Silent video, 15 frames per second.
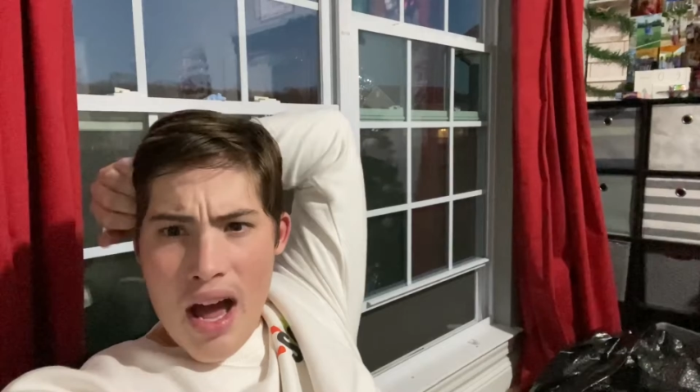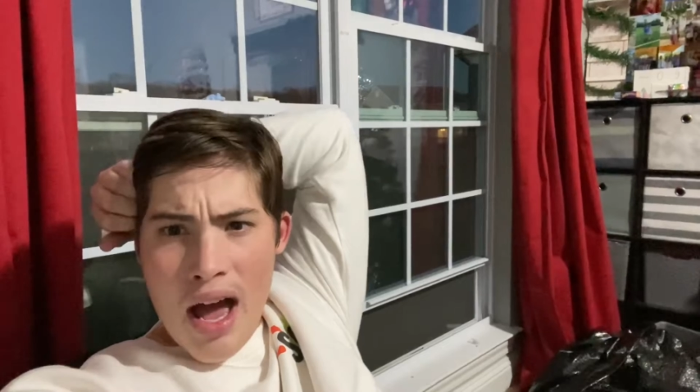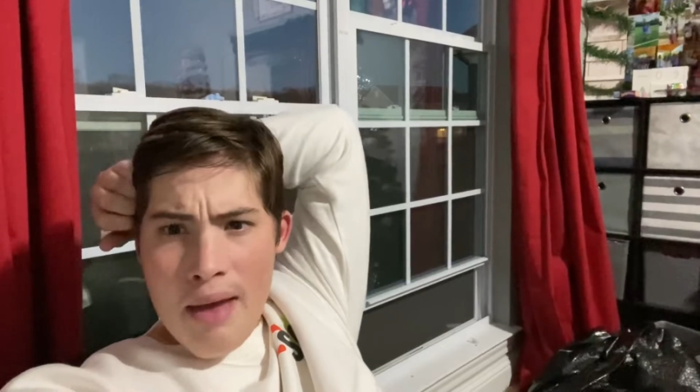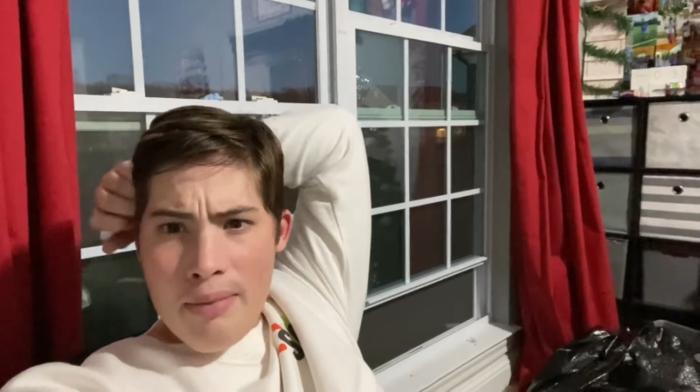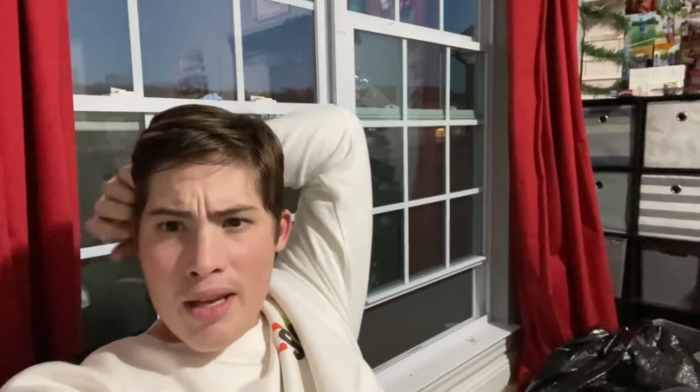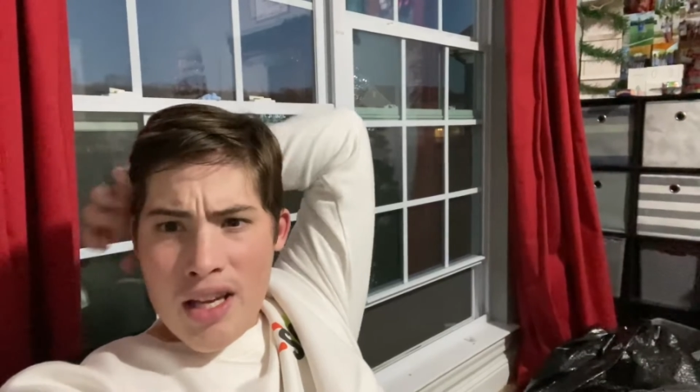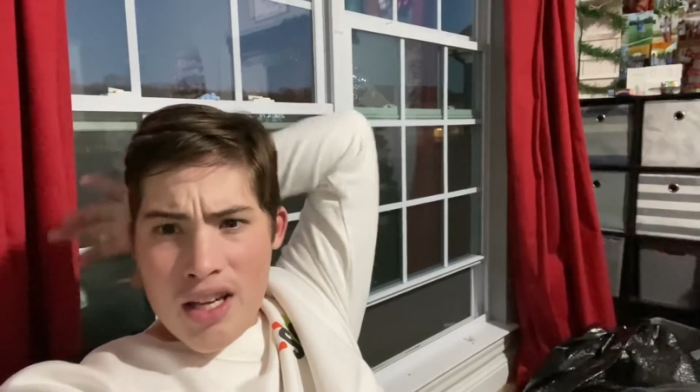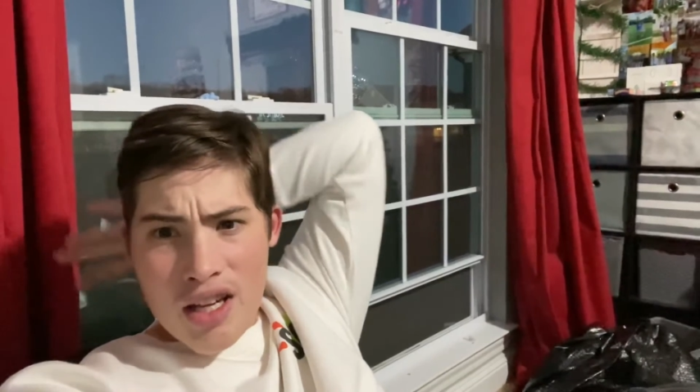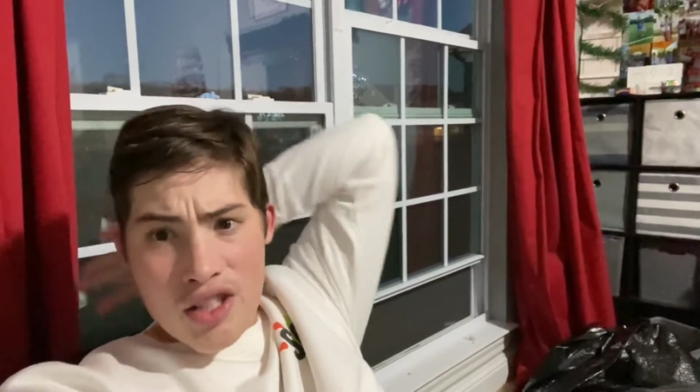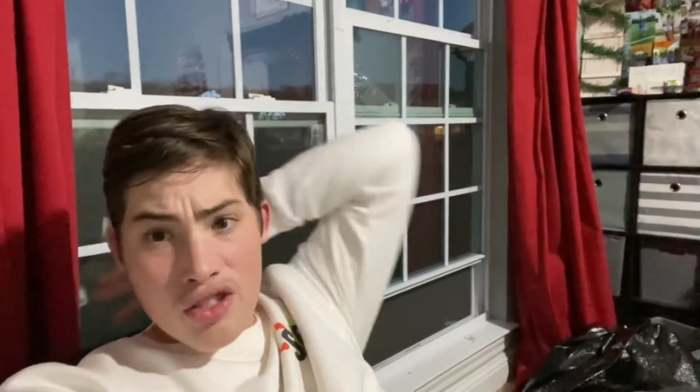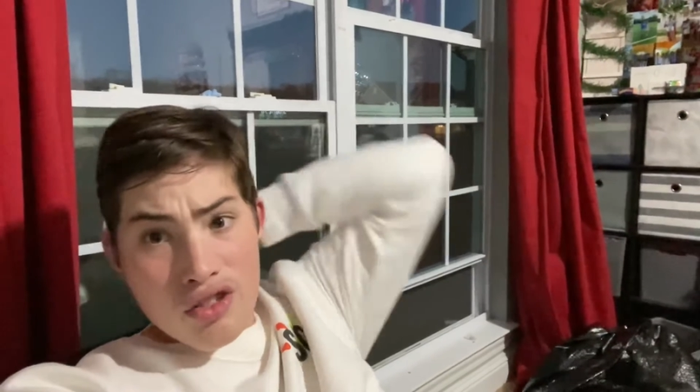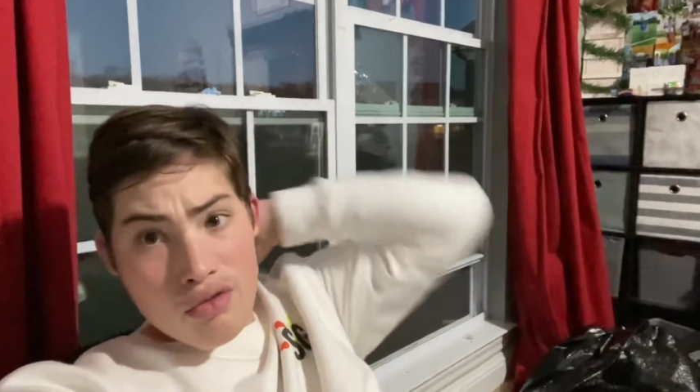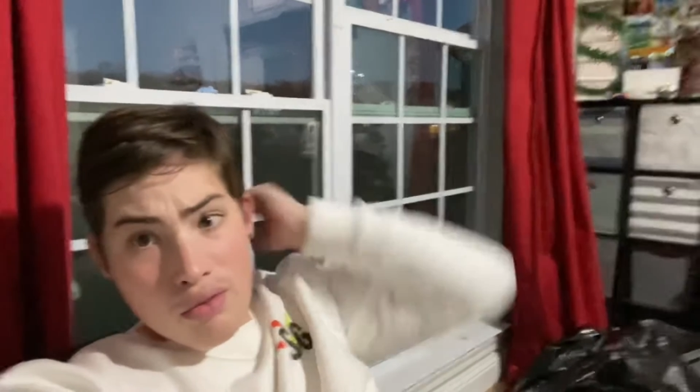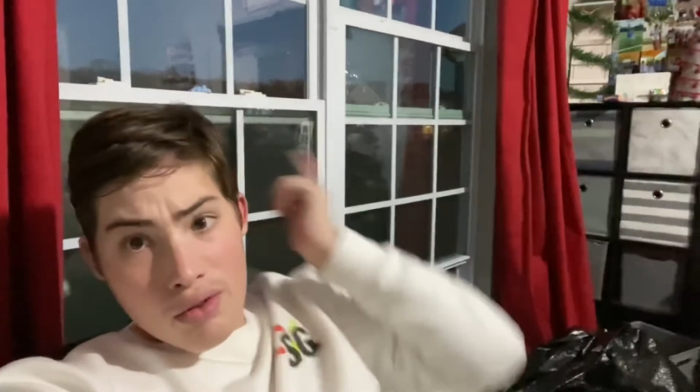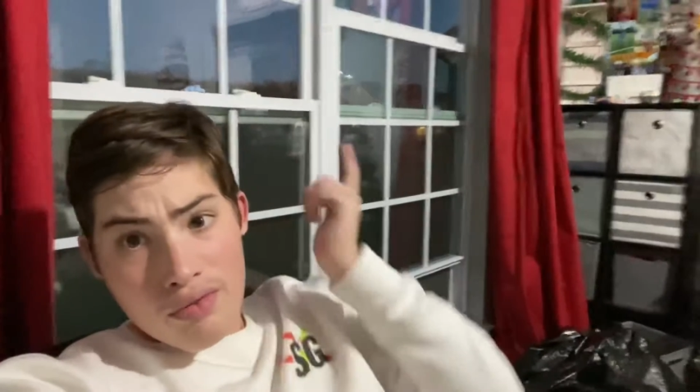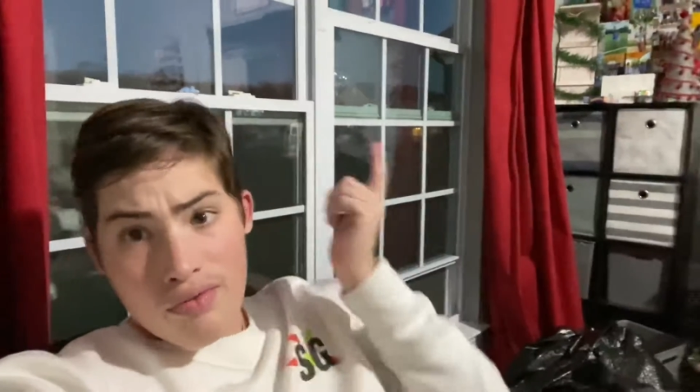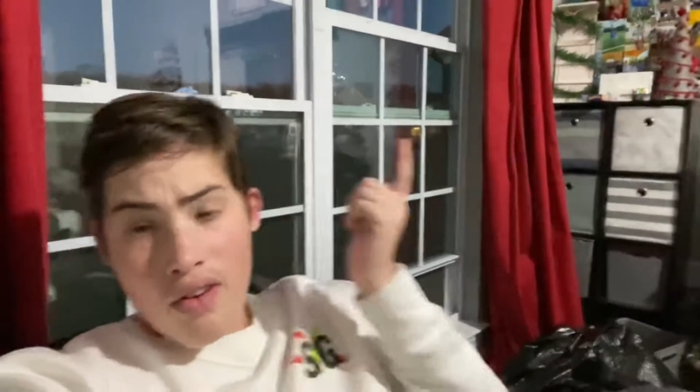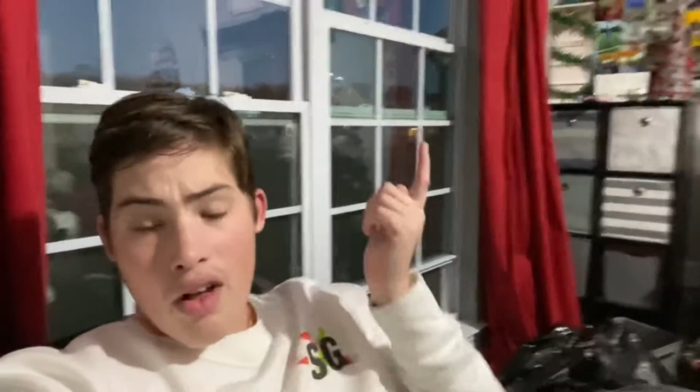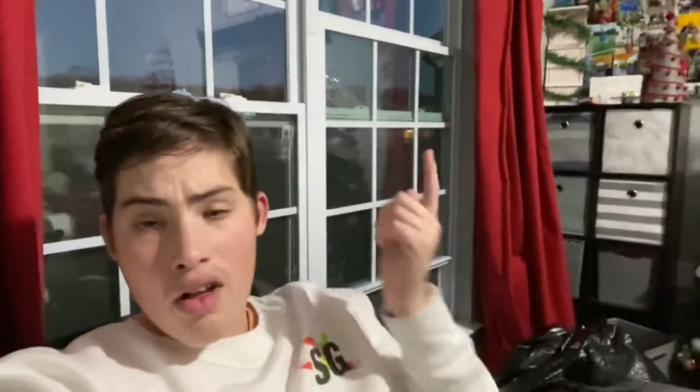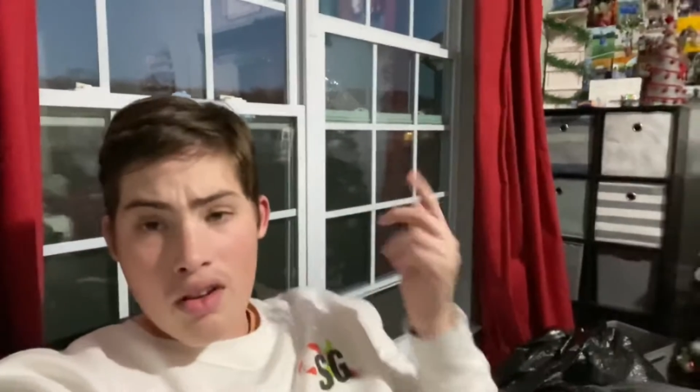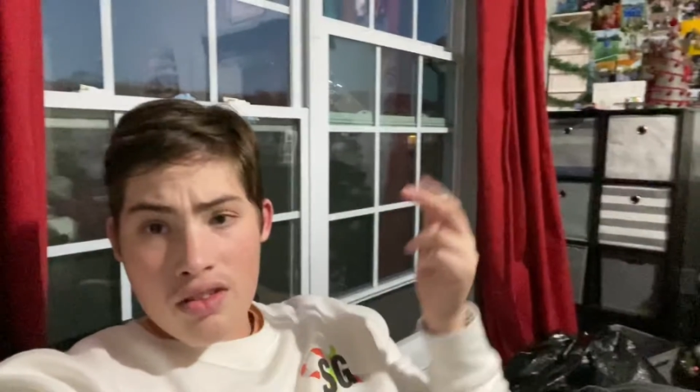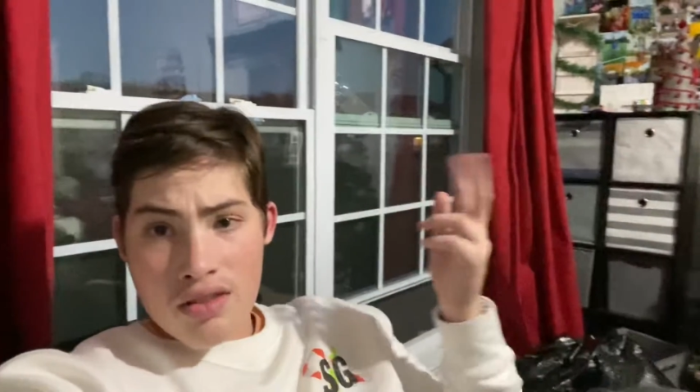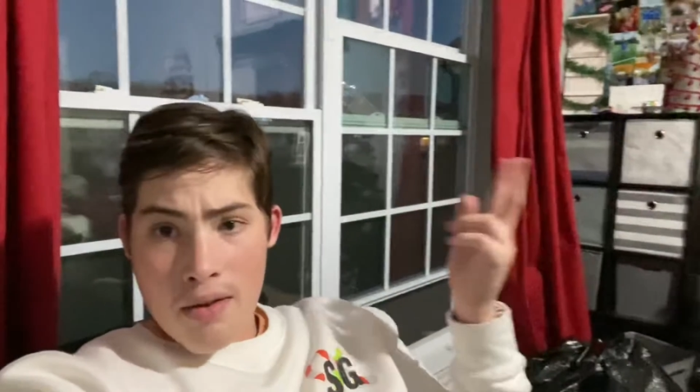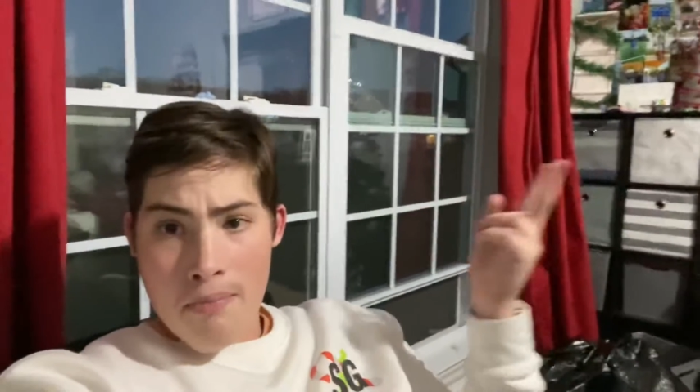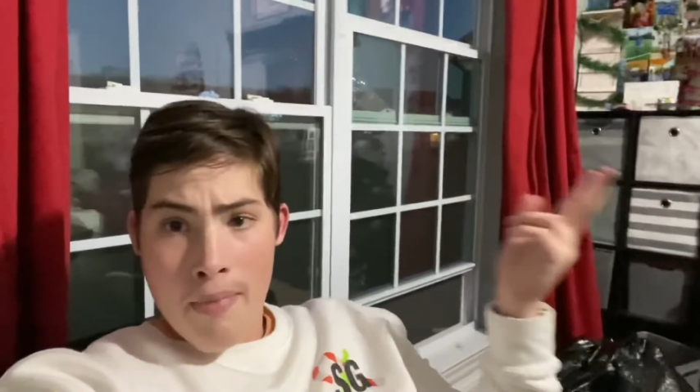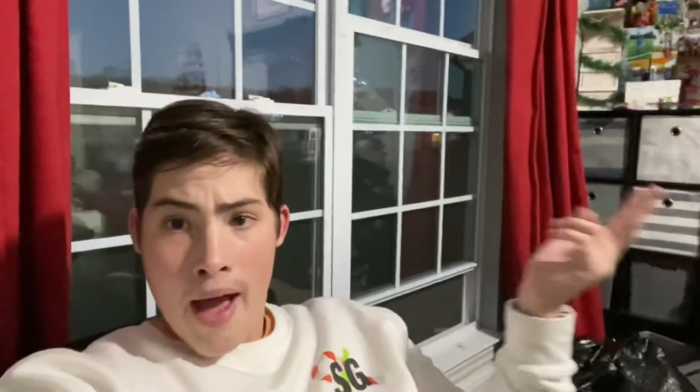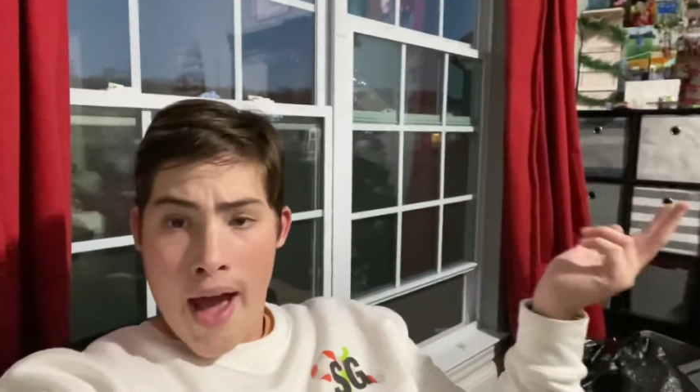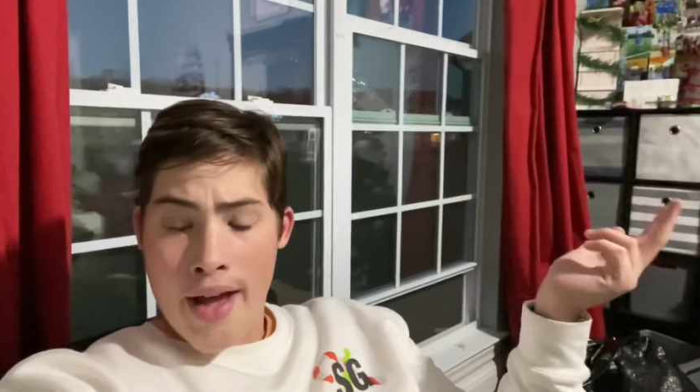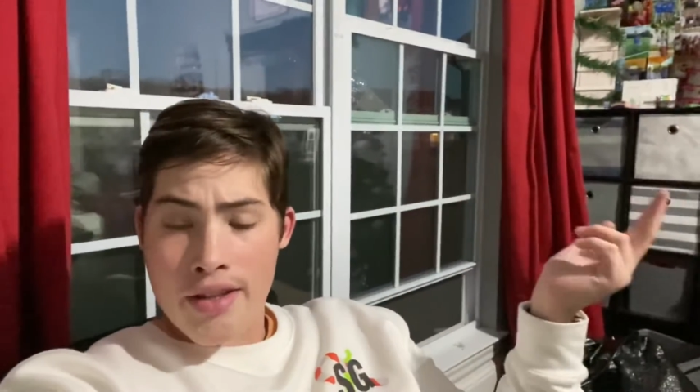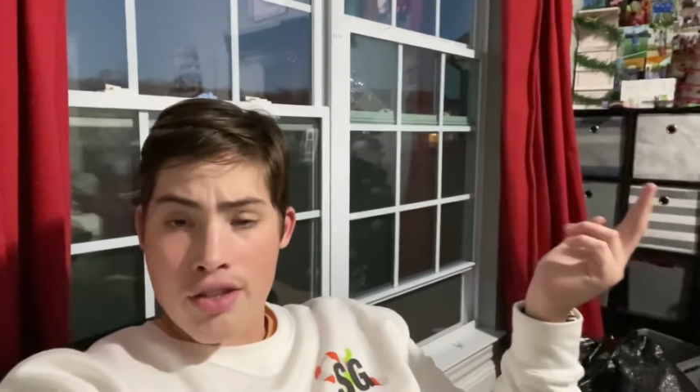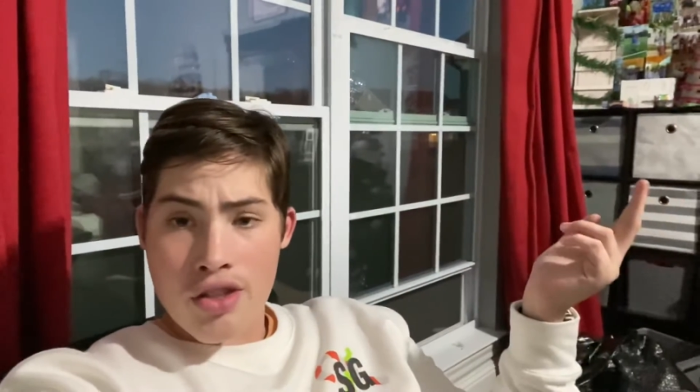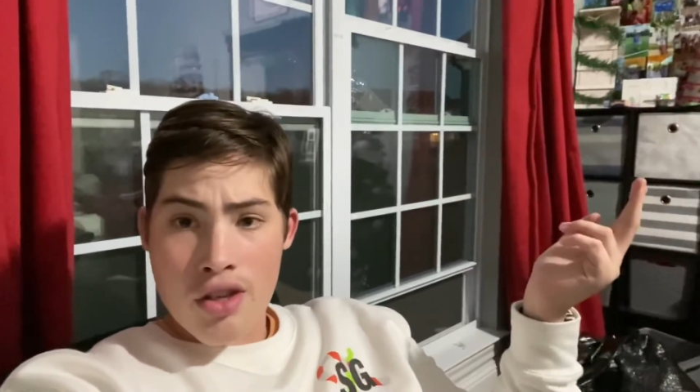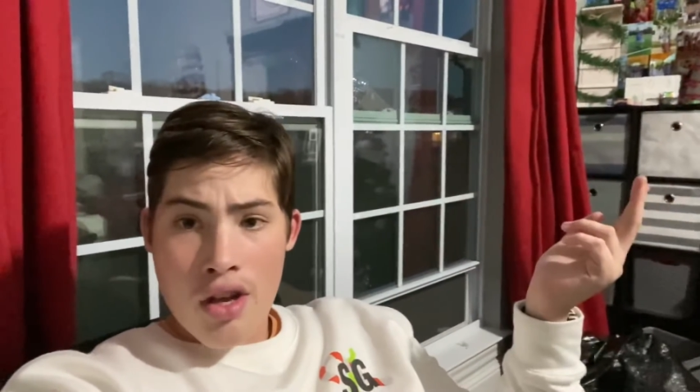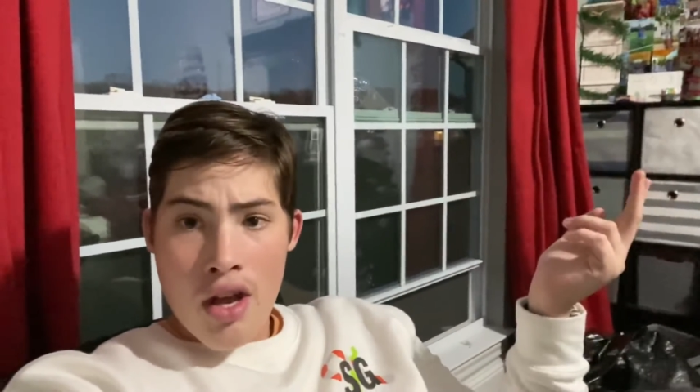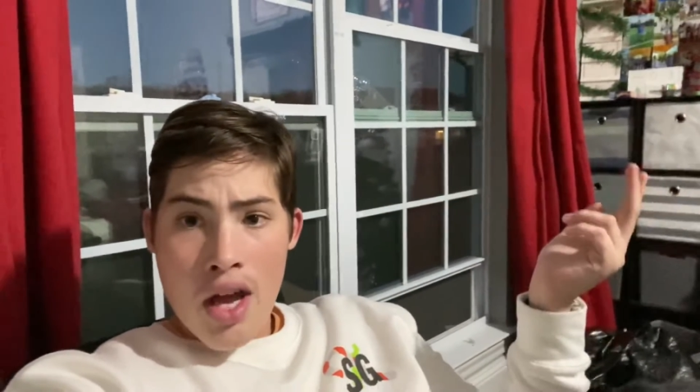I mean, it's true and false, match.